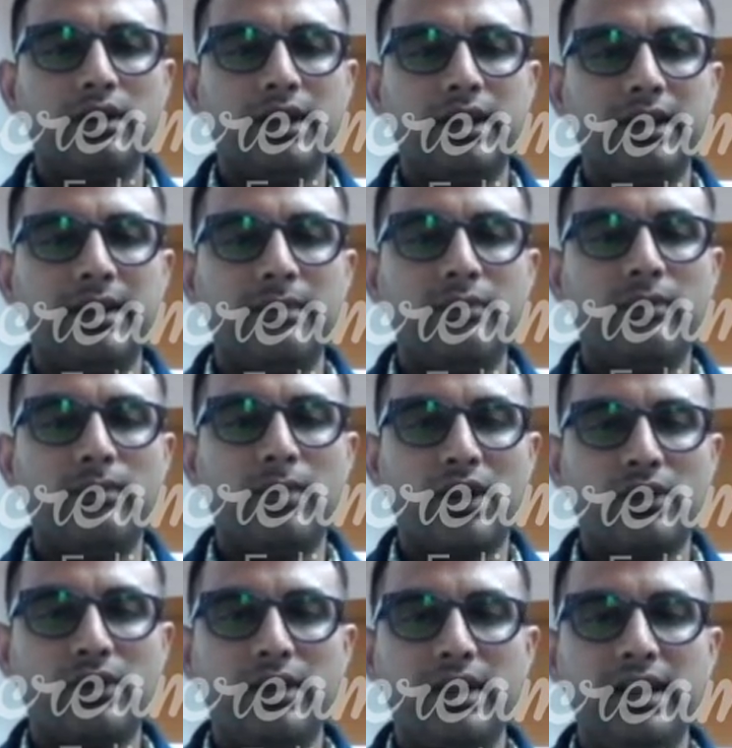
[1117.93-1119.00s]
in the
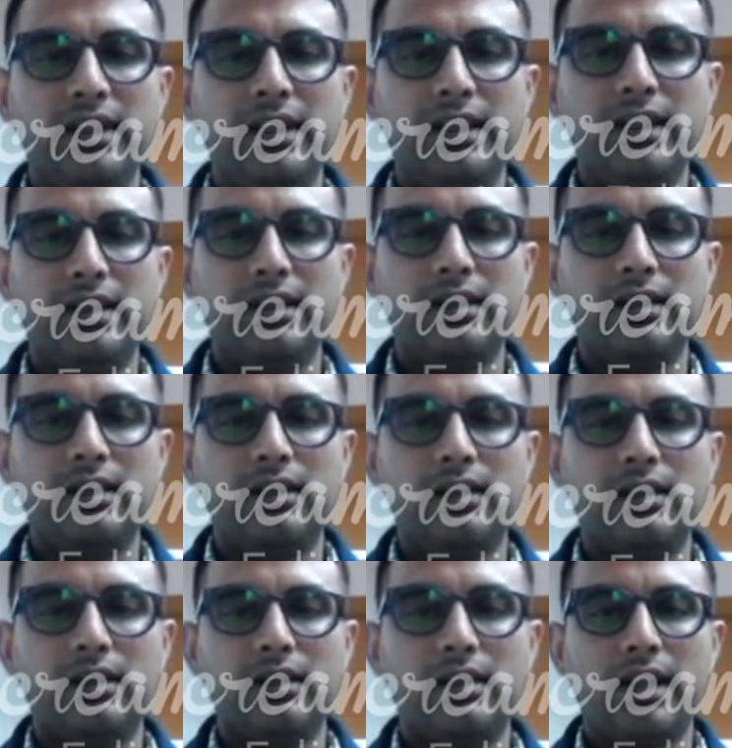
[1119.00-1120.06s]
master degree
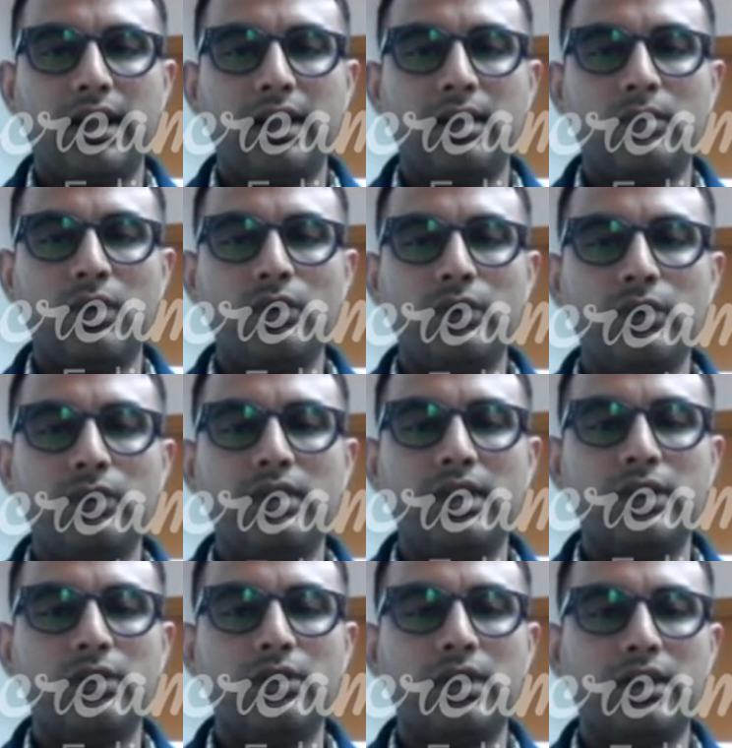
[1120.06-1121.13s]
and about to
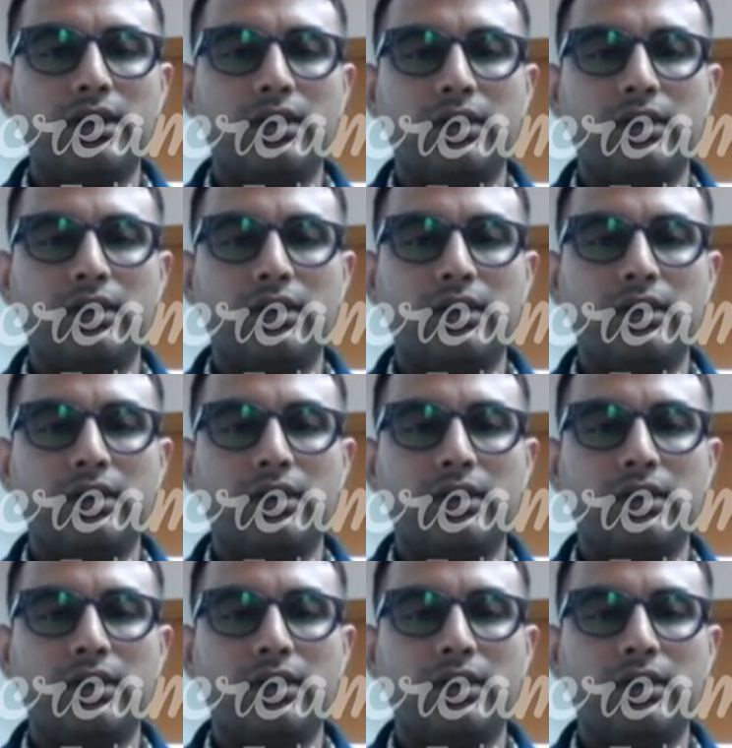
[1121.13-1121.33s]
graduate.